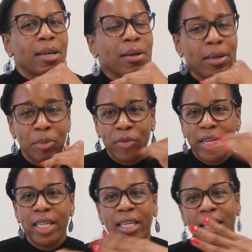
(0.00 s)

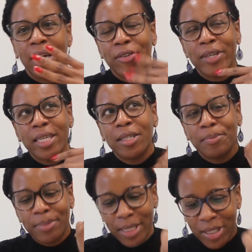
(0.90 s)
I created a
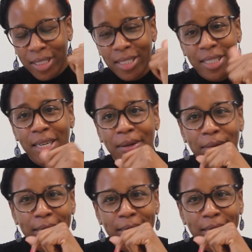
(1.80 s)
budget this year.